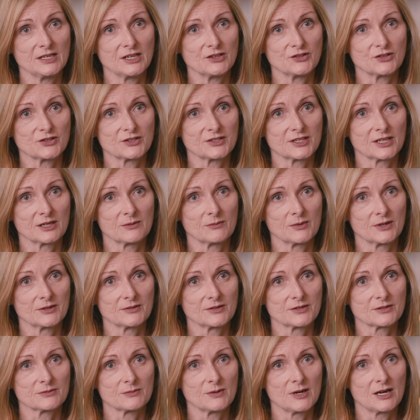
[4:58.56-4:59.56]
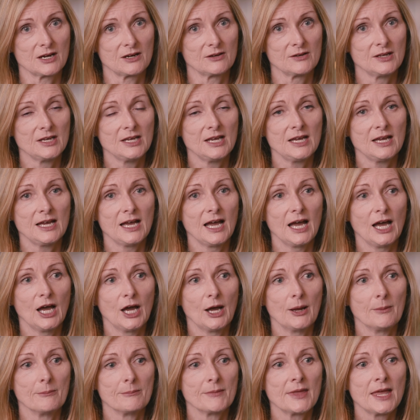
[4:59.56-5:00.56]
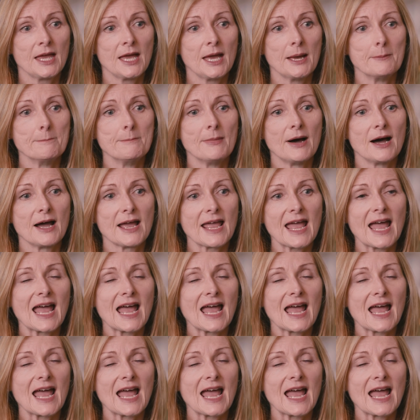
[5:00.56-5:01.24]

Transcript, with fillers: an interesting one as well. Um, my